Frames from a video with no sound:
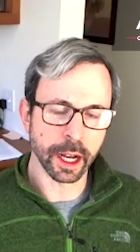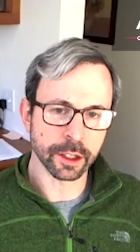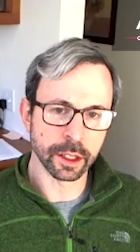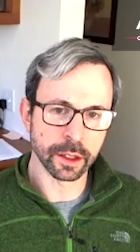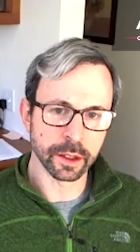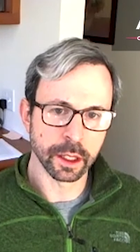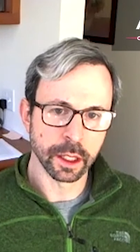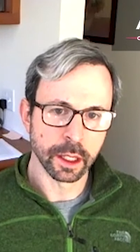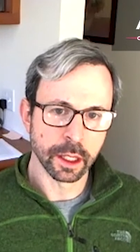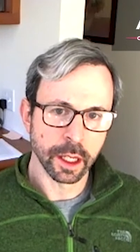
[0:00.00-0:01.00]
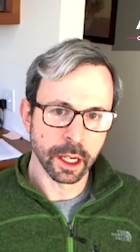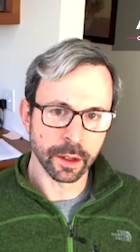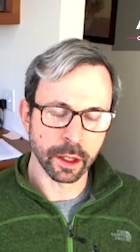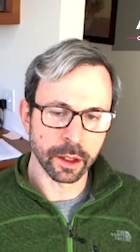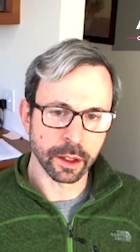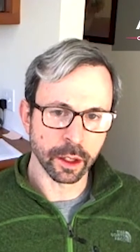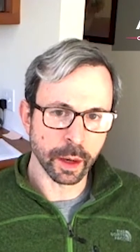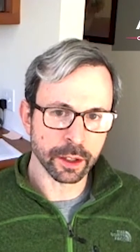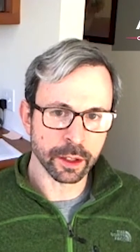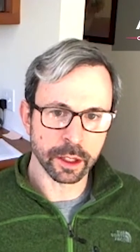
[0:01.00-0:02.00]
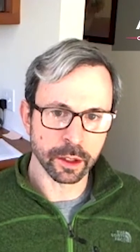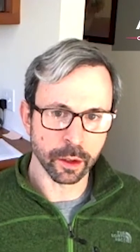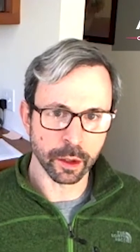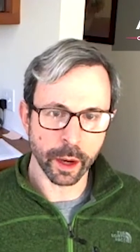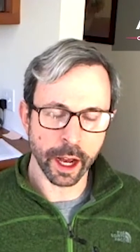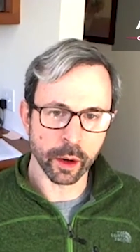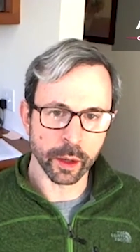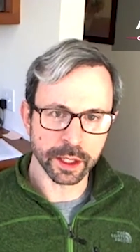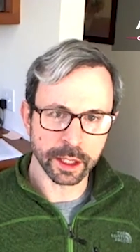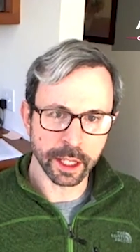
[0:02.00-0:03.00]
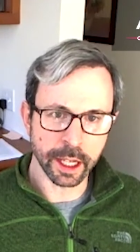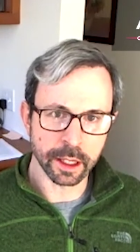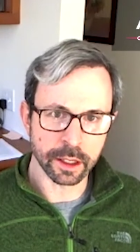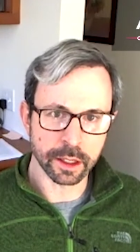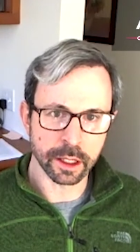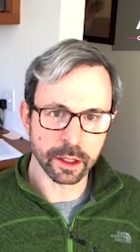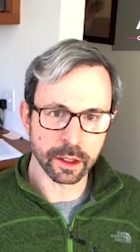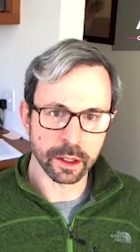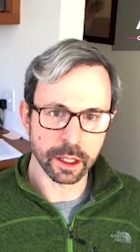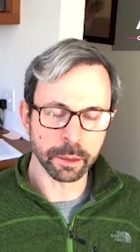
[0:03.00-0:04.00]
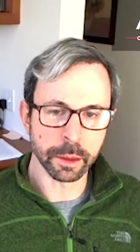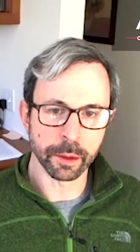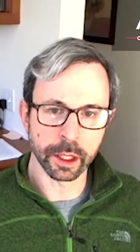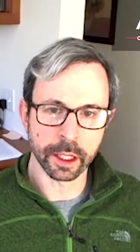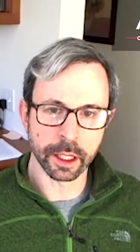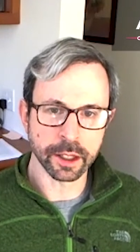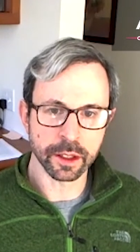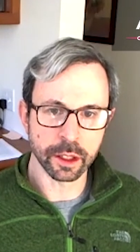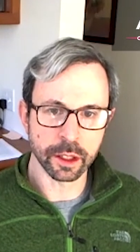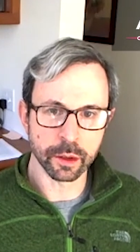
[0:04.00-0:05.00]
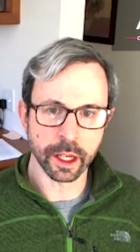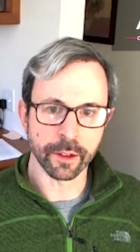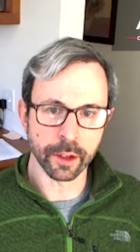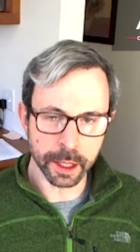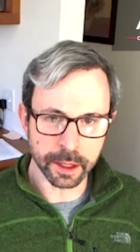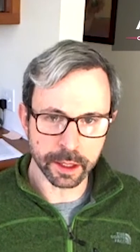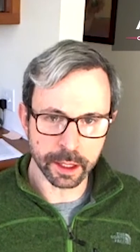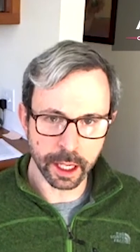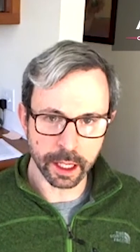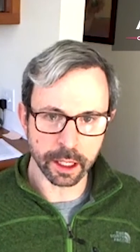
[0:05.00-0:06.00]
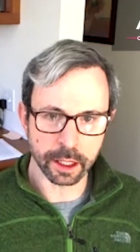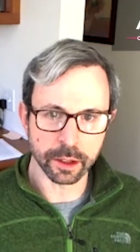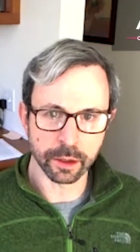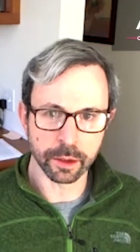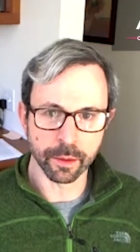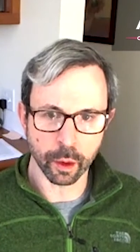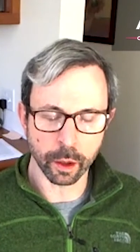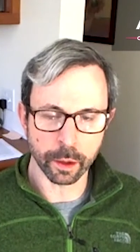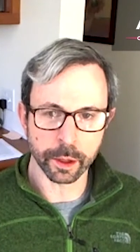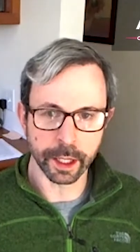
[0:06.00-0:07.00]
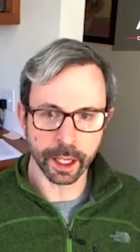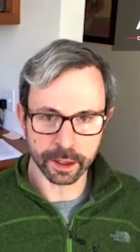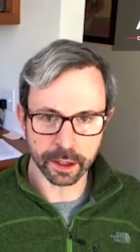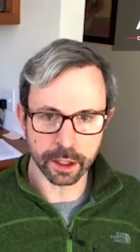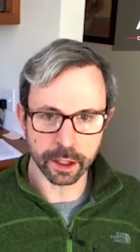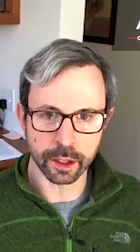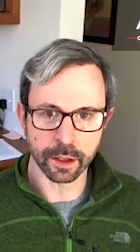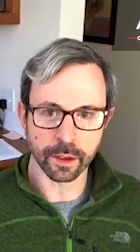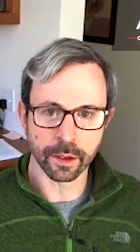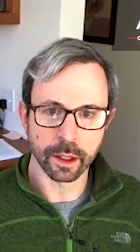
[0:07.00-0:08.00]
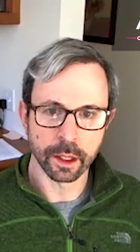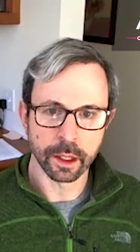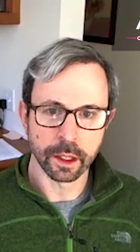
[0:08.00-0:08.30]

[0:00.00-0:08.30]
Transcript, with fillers: reactions. And the, the question, or the way I always state this, is it'd be really nice to use every piece of data to inform your next decisions.